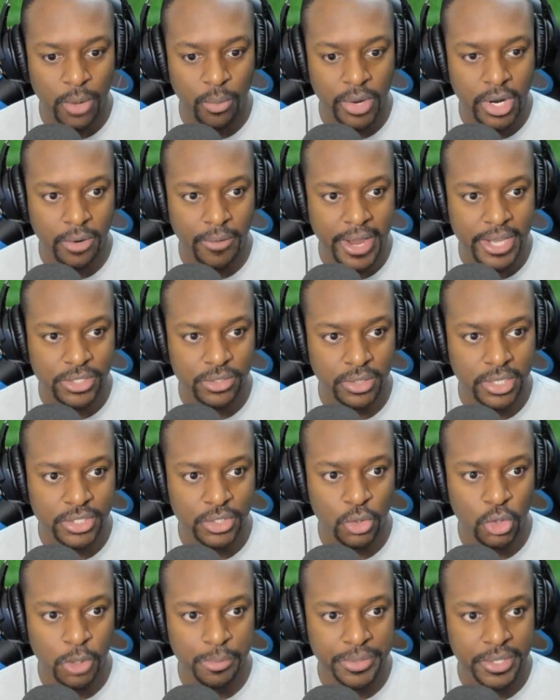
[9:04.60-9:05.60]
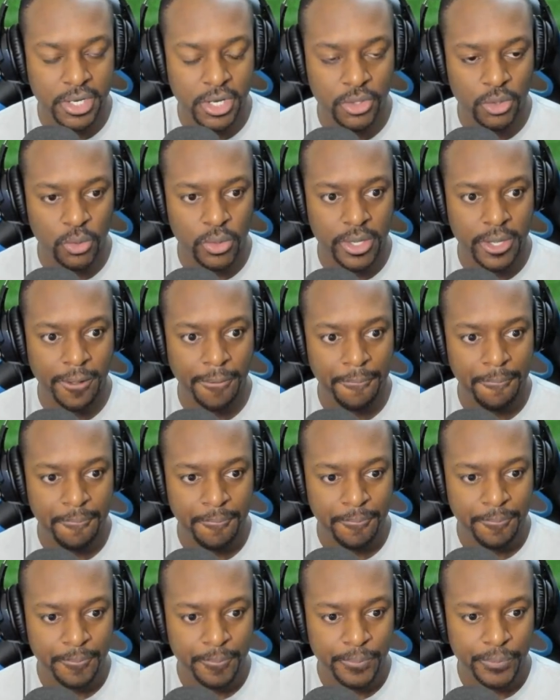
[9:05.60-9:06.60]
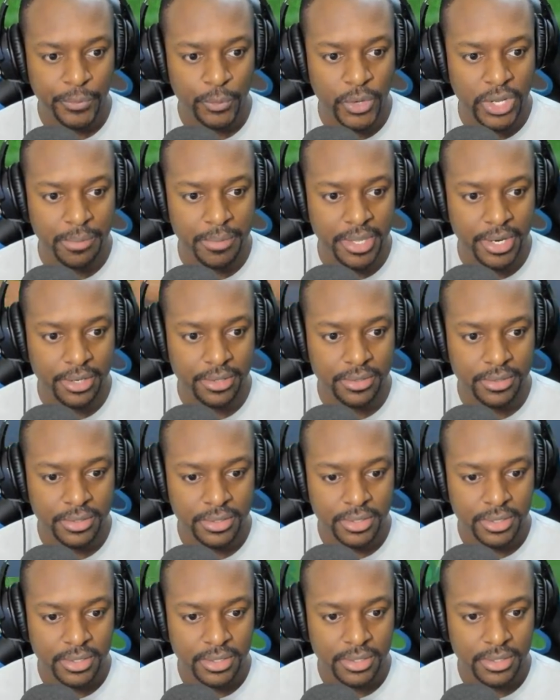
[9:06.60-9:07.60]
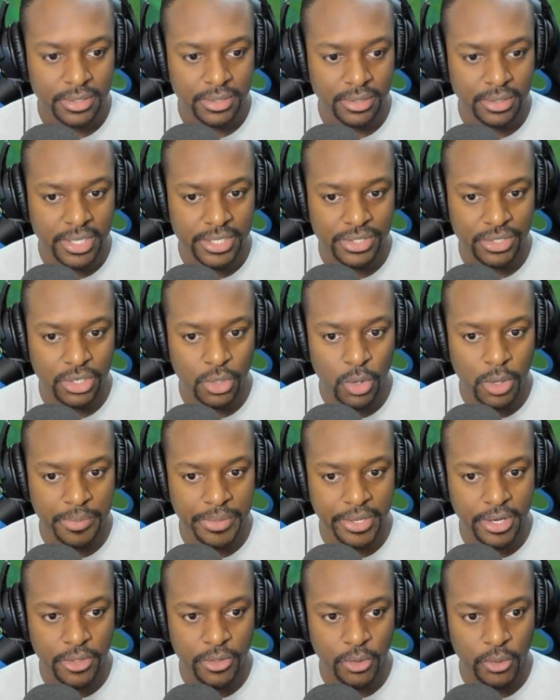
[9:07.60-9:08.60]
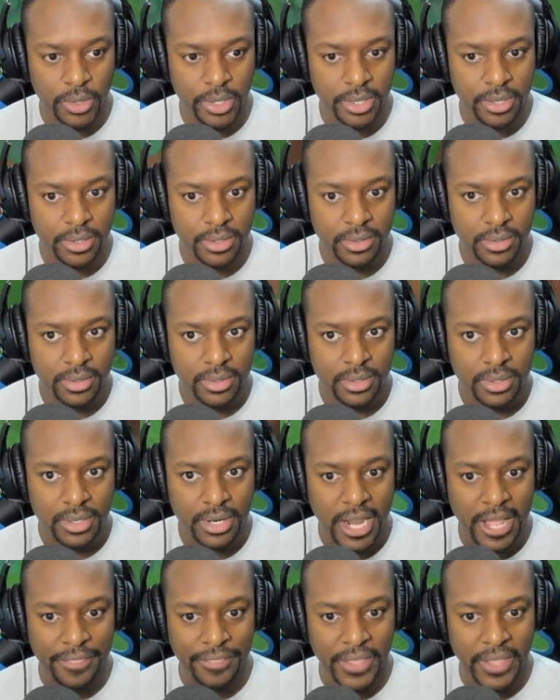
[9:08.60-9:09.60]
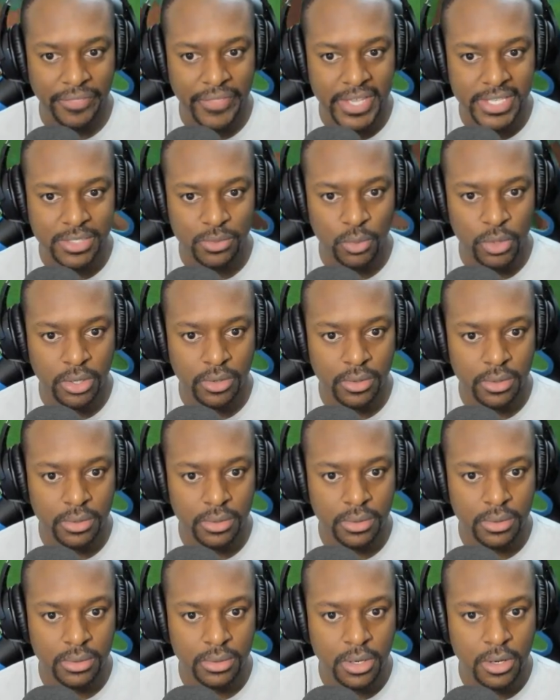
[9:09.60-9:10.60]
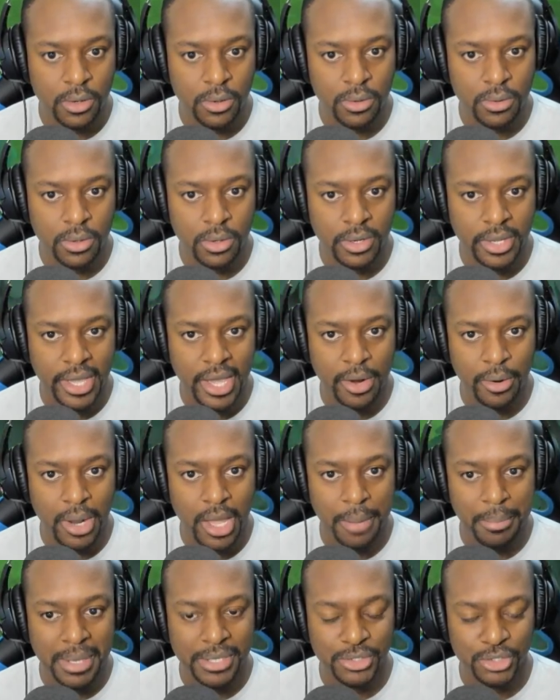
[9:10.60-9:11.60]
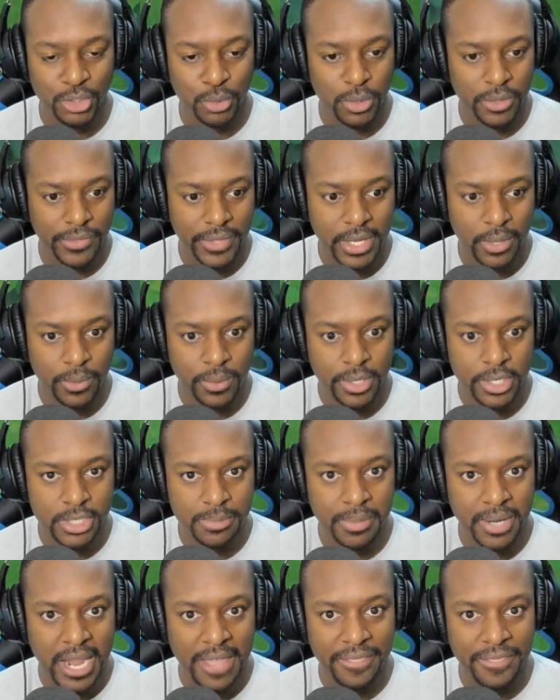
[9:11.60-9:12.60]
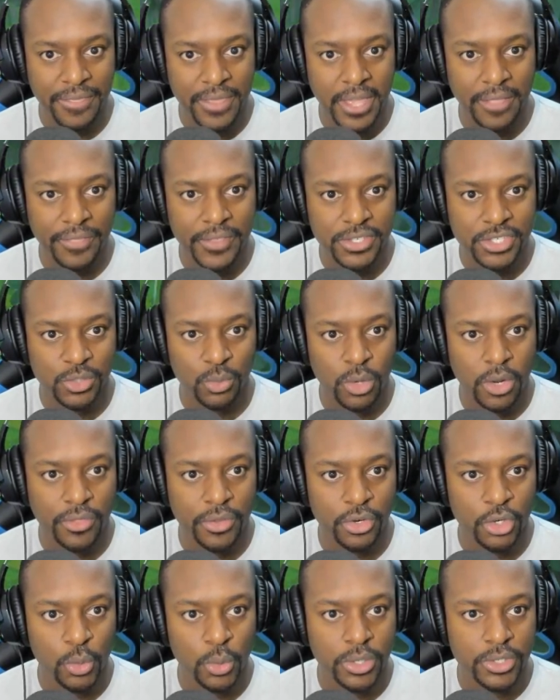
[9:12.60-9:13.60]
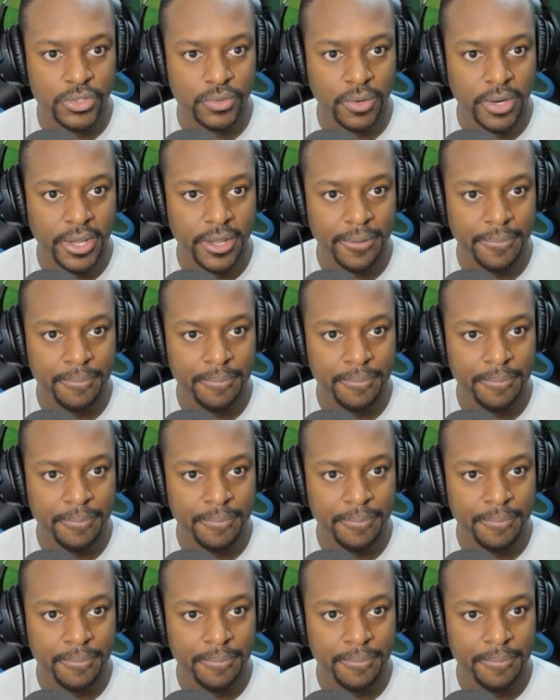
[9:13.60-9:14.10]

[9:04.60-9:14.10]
way, right? So let's go up the other way. Wait a minute. Let's go up the other way. I think that's one... Oh, okay, I'm, I'm not sure what that was. But I think this is one of the new ones, right?